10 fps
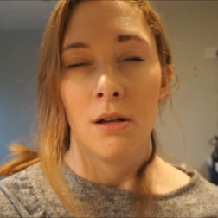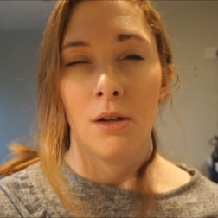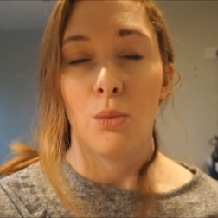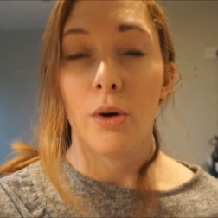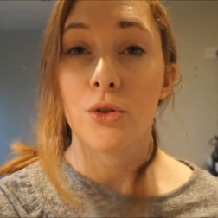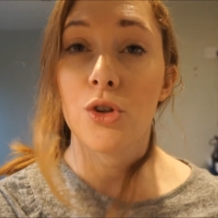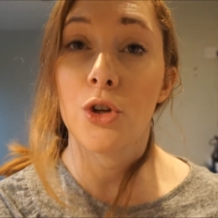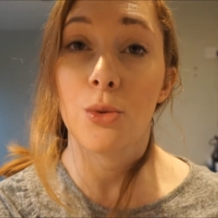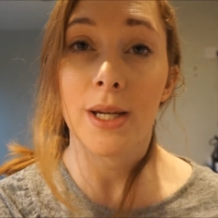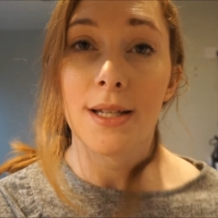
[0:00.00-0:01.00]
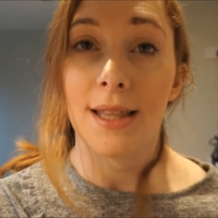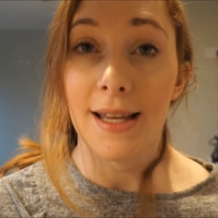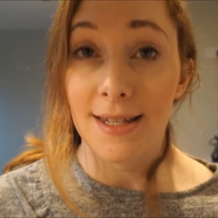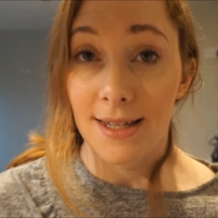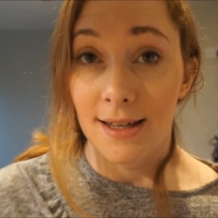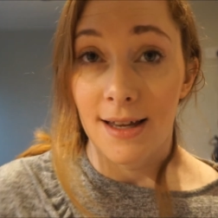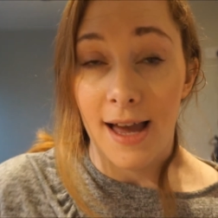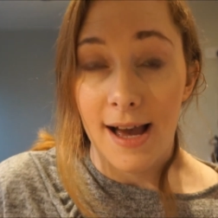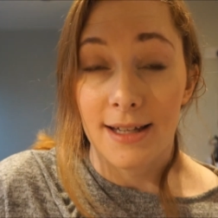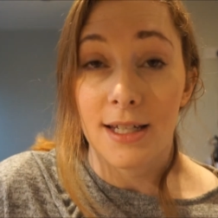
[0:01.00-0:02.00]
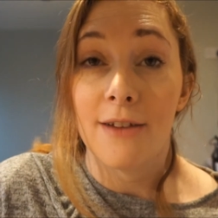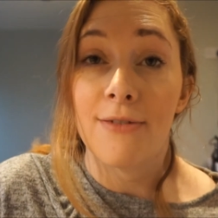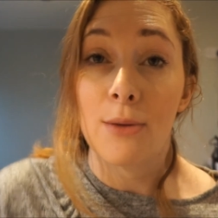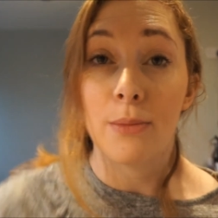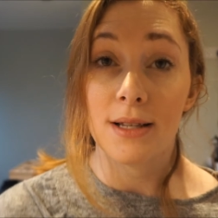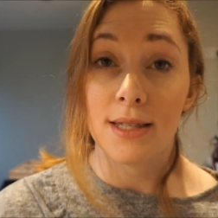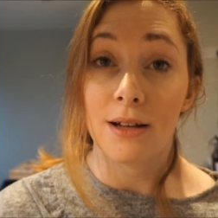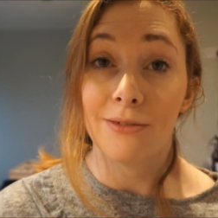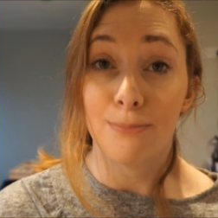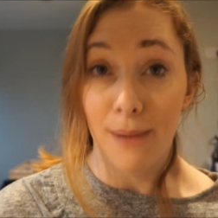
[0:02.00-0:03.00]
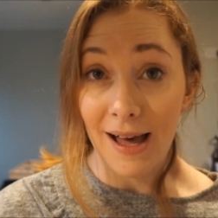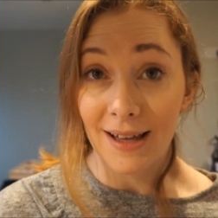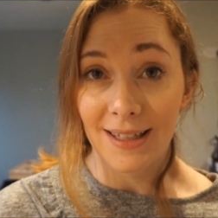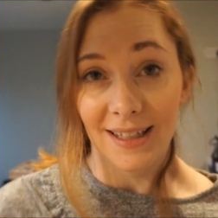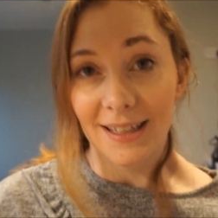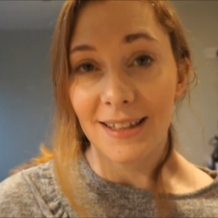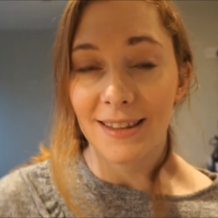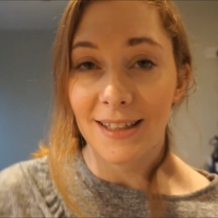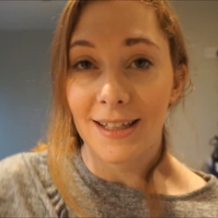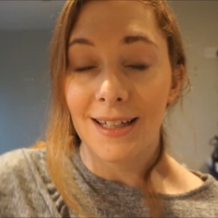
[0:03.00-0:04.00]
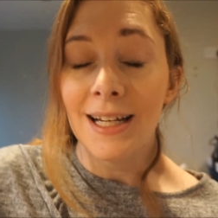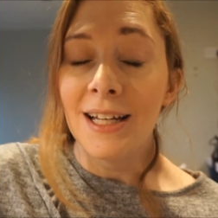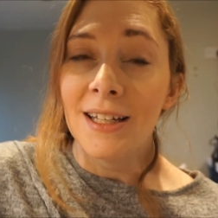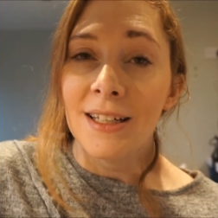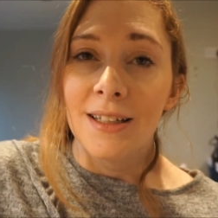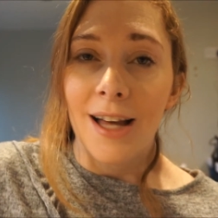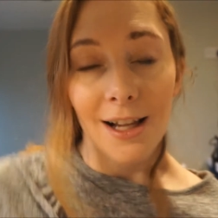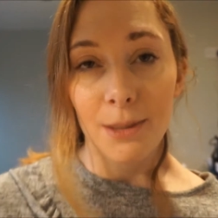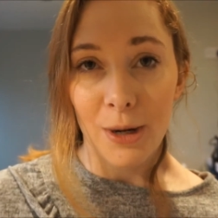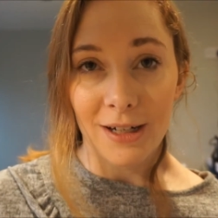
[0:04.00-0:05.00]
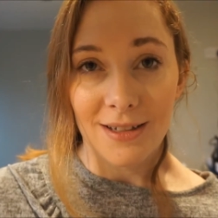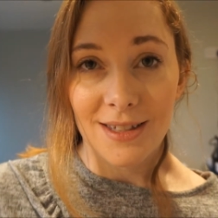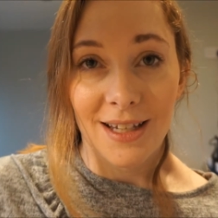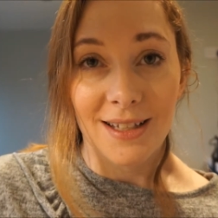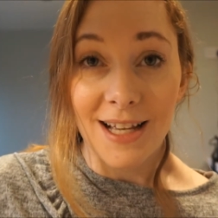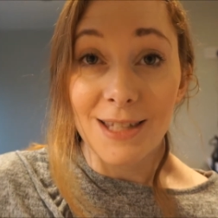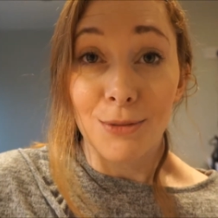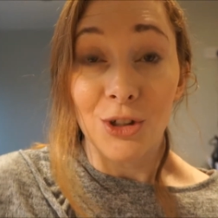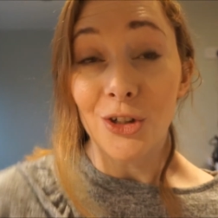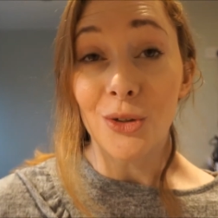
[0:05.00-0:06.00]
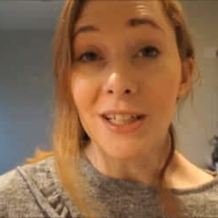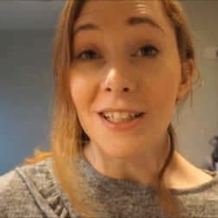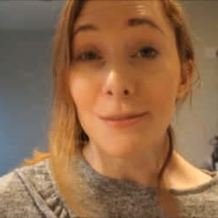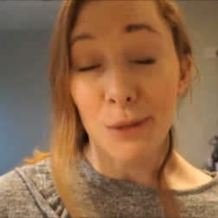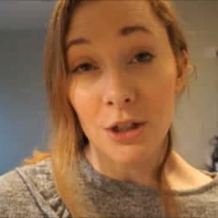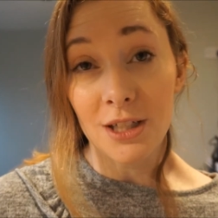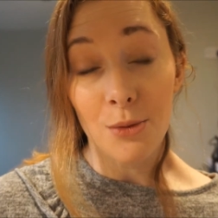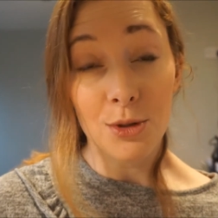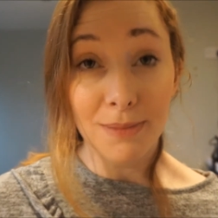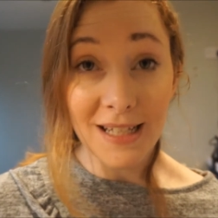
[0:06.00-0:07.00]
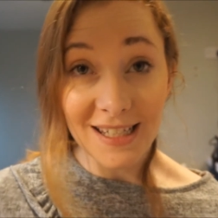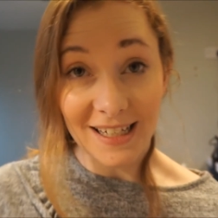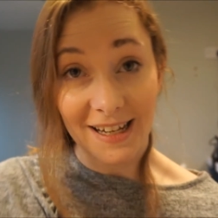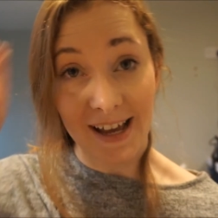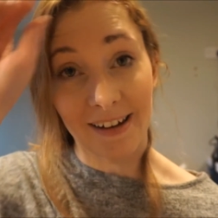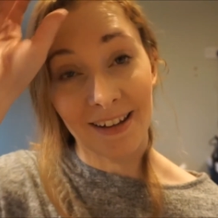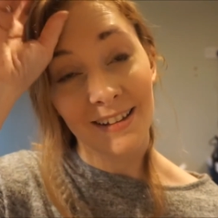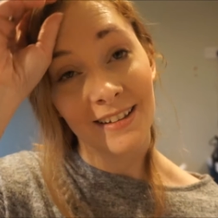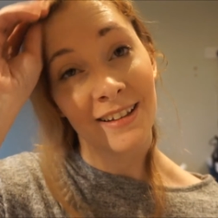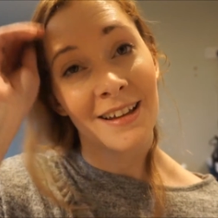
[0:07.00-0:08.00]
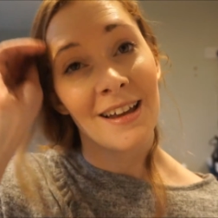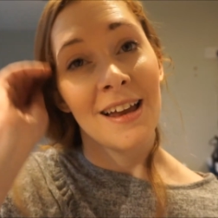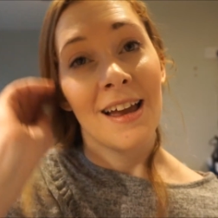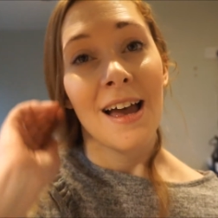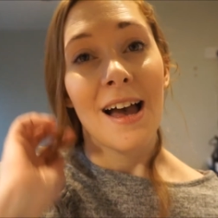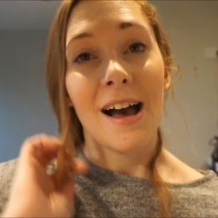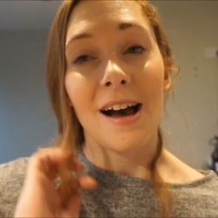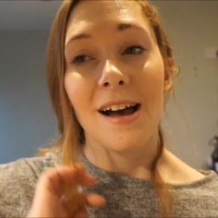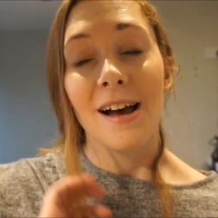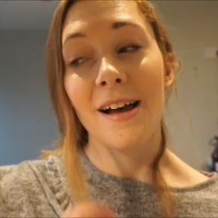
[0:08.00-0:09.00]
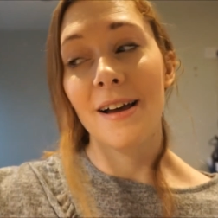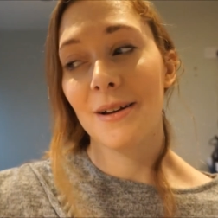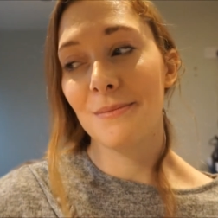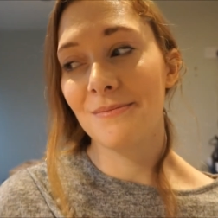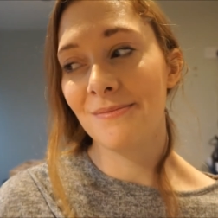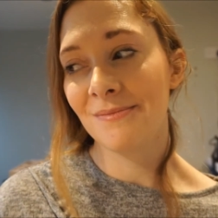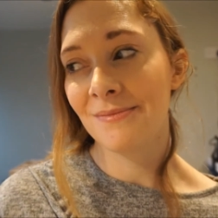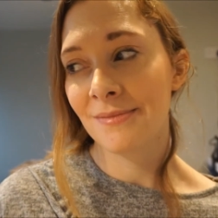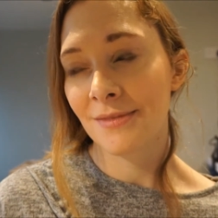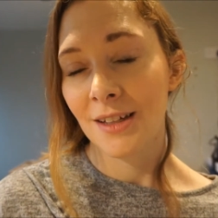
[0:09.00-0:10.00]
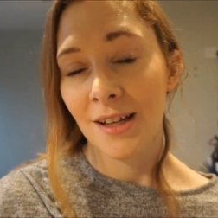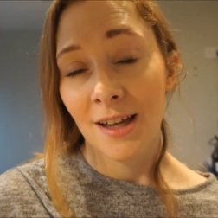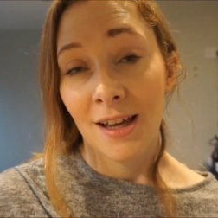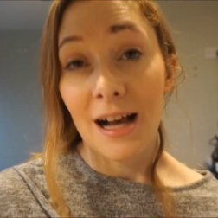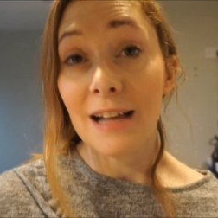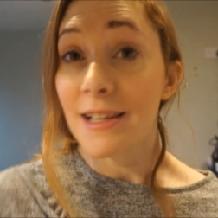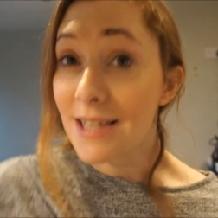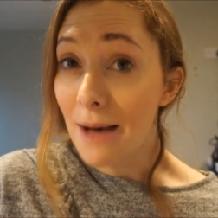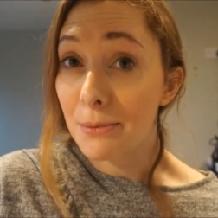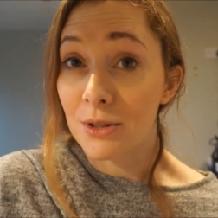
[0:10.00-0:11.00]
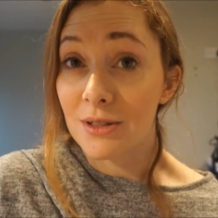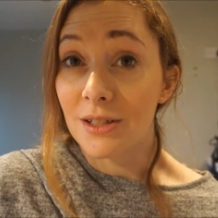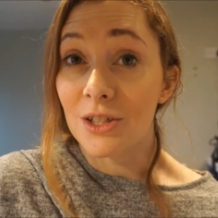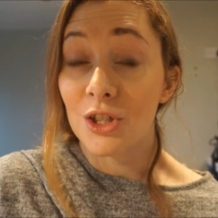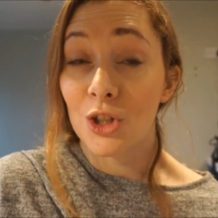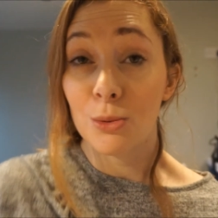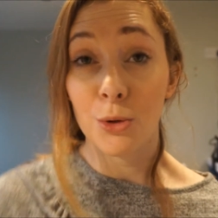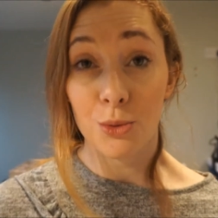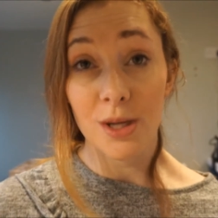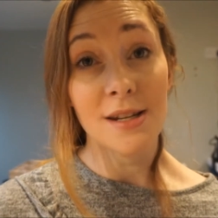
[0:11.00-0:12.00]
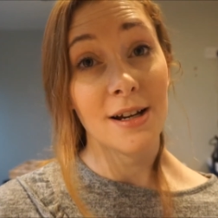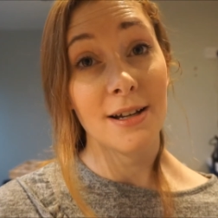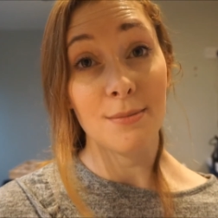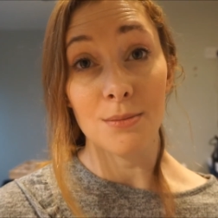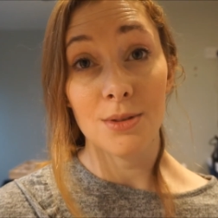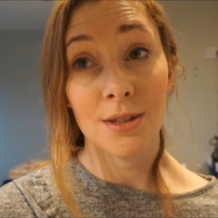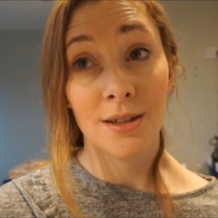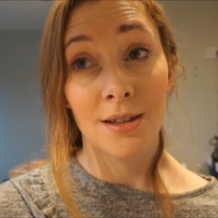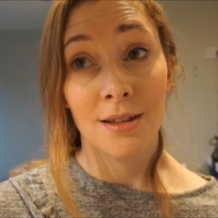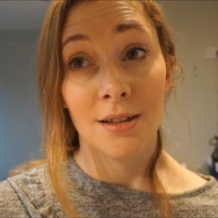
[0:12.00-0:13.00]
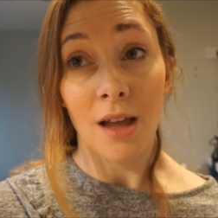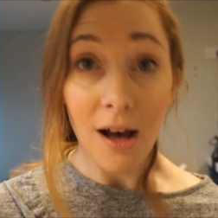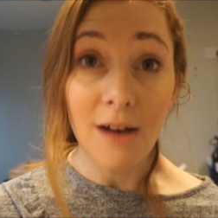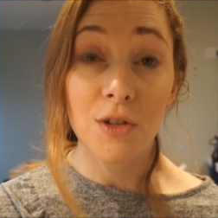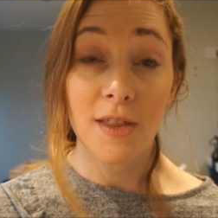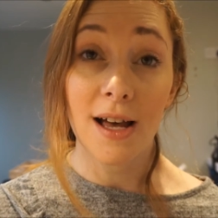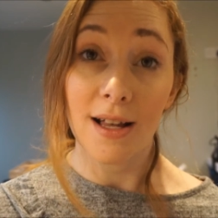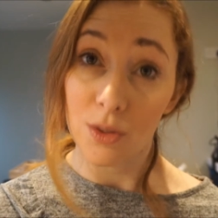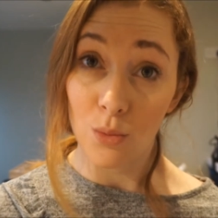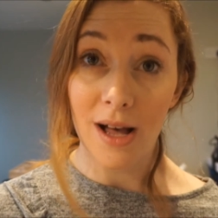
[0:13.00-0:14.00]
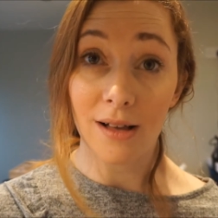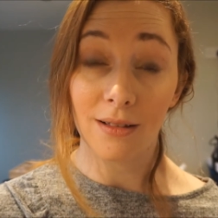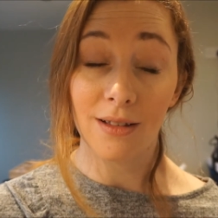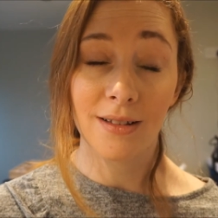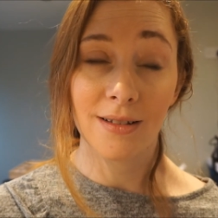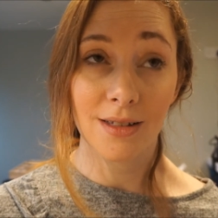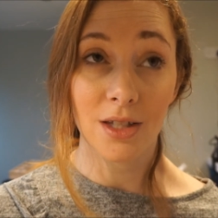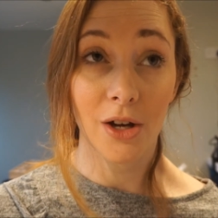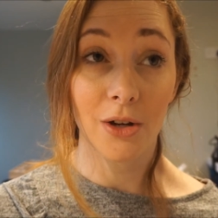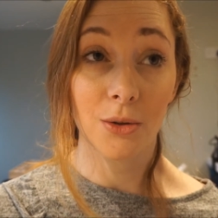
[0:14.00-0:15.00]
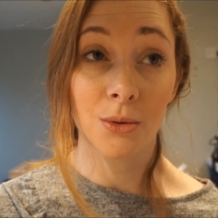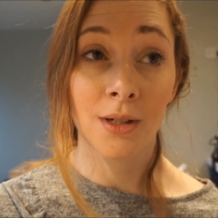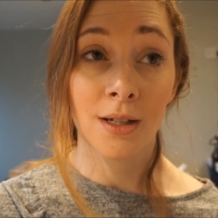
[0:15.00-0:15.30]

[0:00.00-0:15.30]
1 or 2 weeks later, and I found myself back in the early pregnancy assessment unit because I was bleeding again. And this happened 2 or 3 times after that as well. So